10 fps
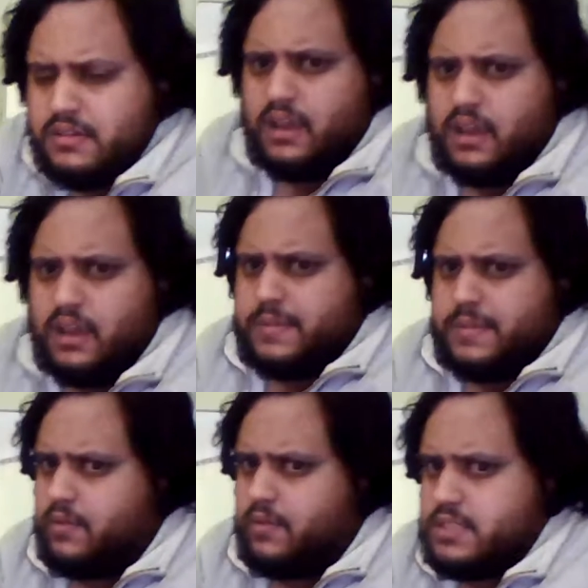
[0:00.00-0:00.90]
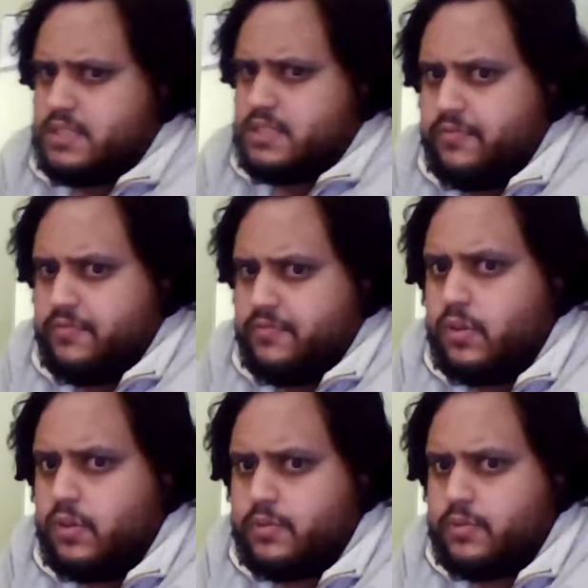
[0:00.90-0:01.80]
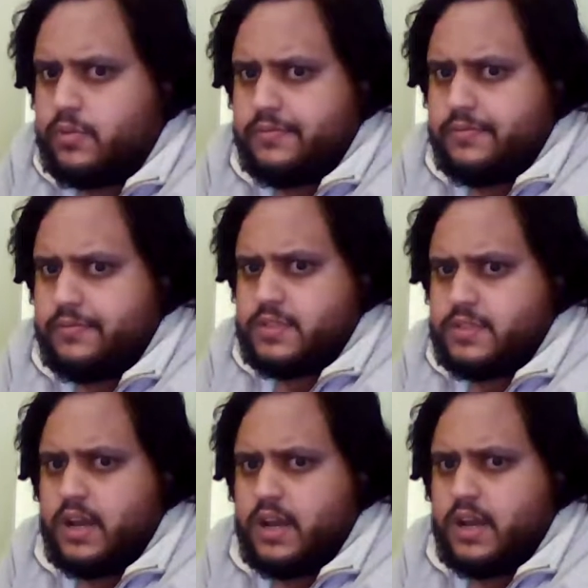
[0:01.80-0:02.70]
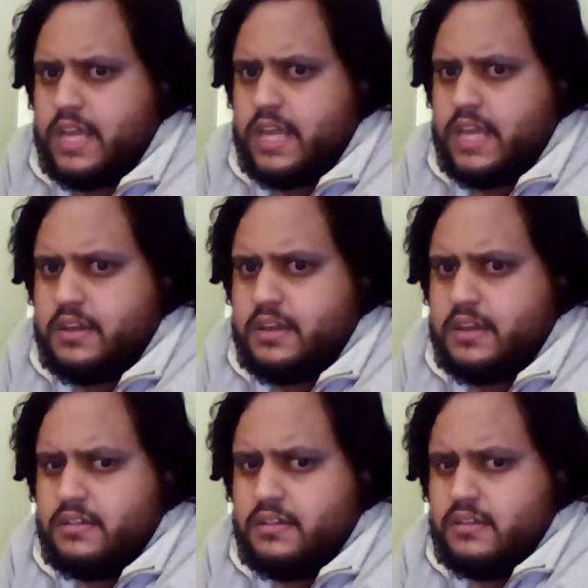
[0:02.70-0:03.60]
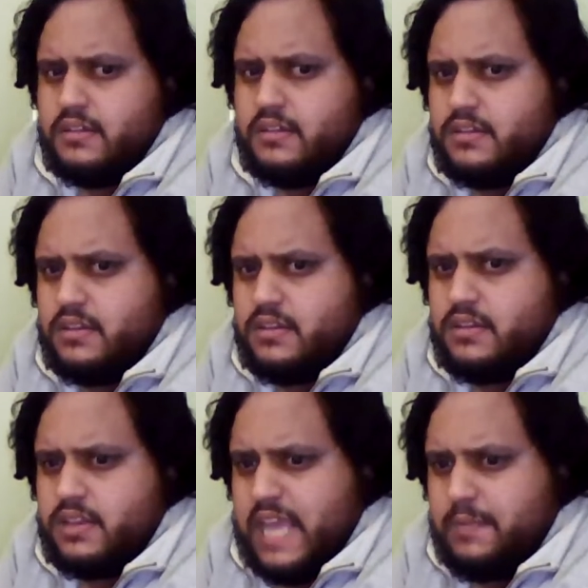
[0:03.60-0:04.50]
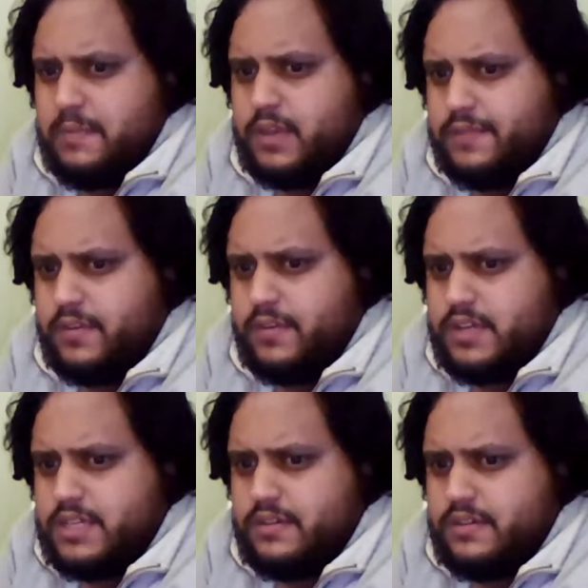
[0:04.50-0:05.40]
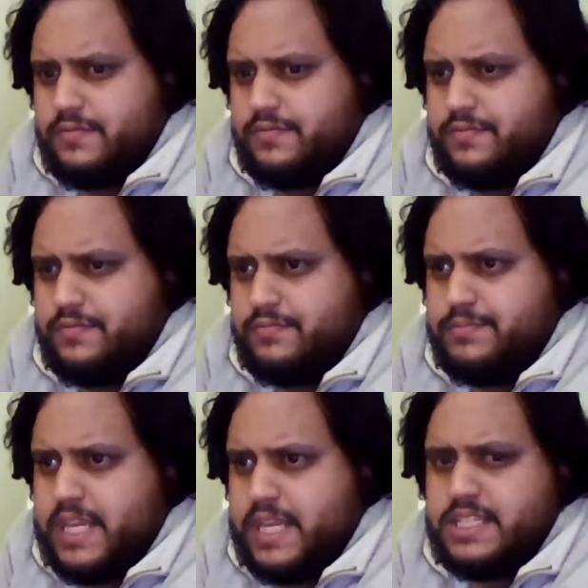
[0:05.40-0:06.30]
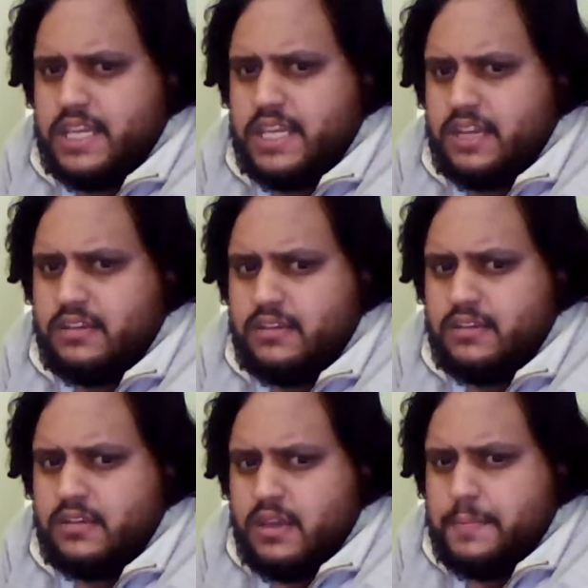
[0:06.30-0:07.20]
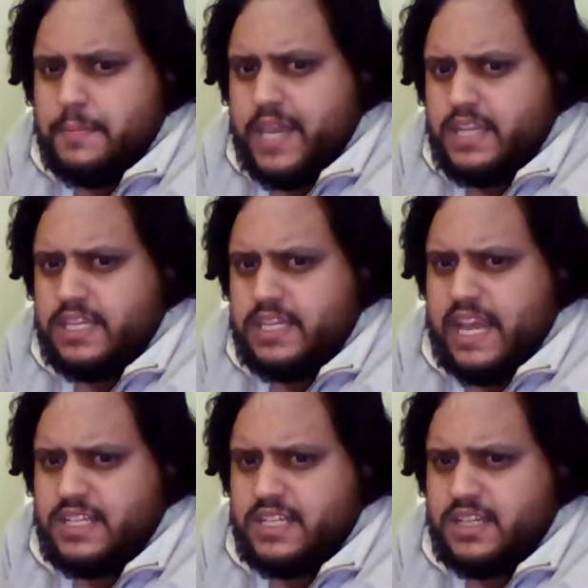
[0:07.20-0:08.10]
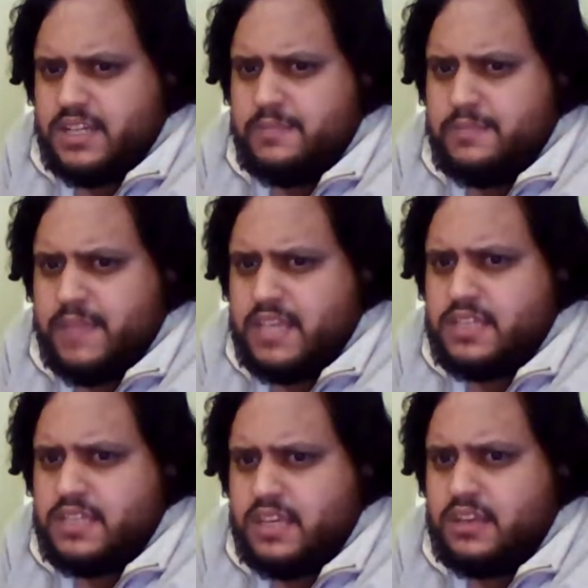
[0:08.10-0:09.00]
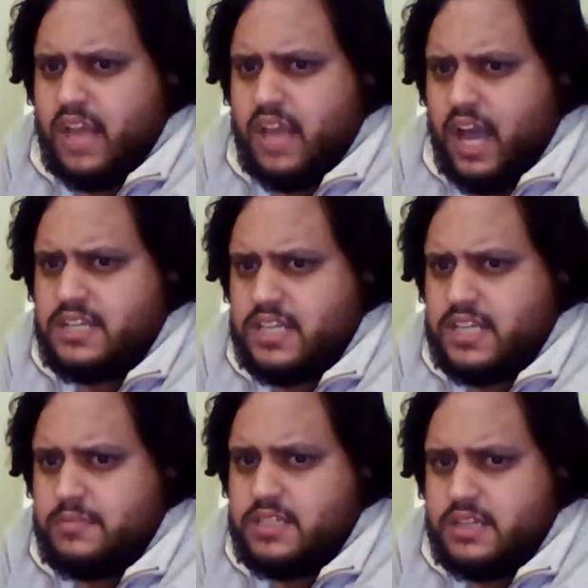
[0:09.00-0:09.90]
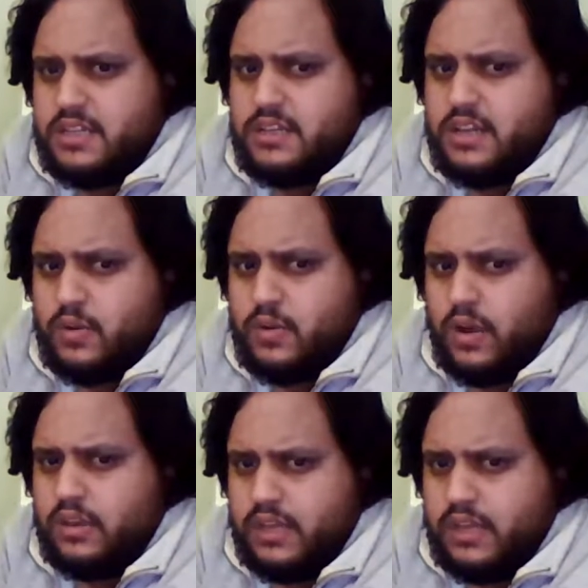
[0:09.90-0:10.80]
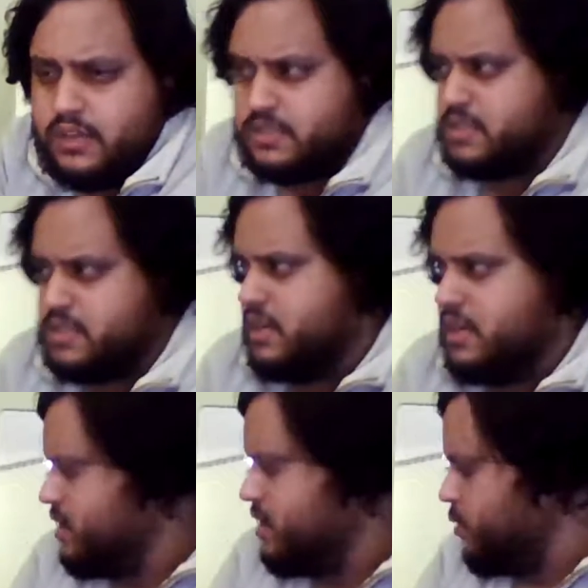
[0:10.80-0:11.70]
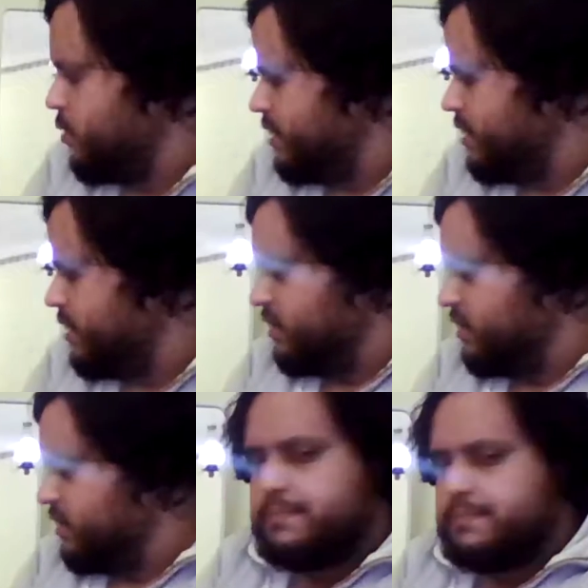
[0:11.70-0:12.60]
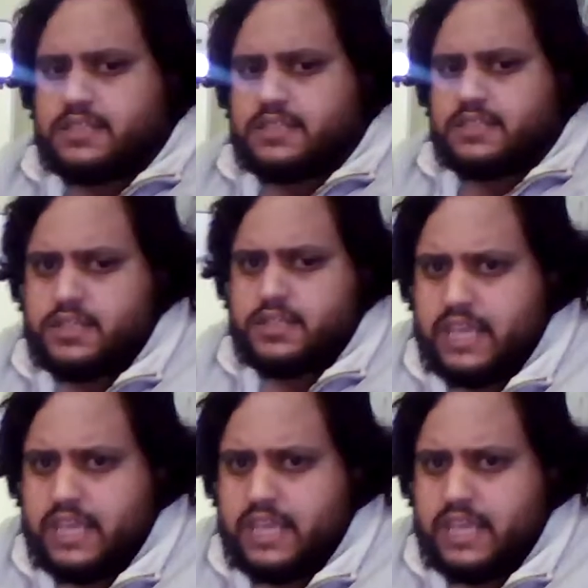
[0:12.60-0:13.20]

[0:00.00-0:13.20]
I mean, I was floored when I first watched that the gameplay footage of PT. PT had such an amazing concept and quality, and just the quality of it looked amazing too.